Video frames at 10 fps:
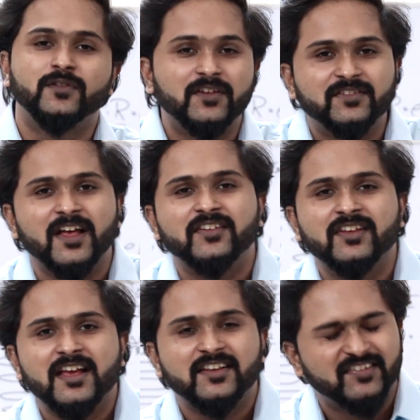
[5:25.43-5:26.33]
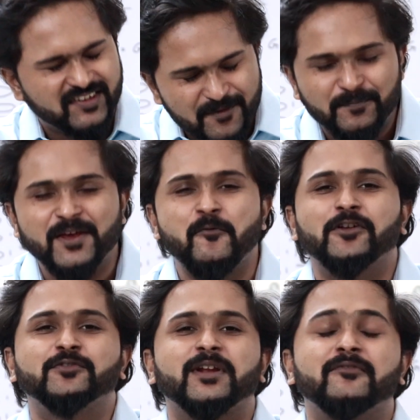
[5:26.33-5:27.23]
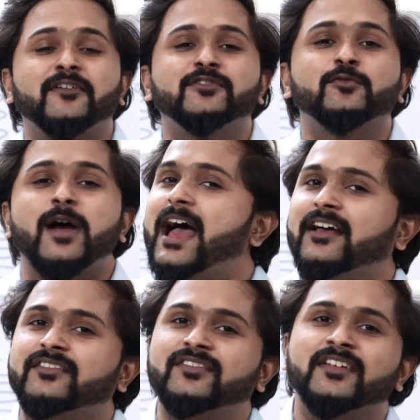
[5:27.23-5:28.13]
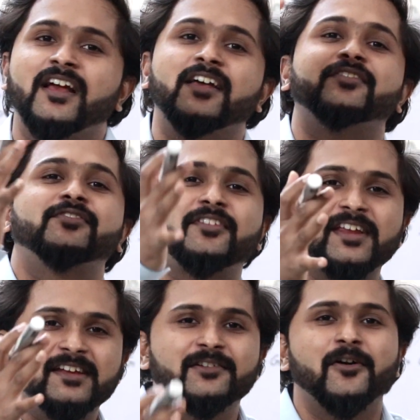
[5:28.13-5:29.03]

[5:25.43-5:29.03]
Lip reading: this thus is simply what you refer to as a strain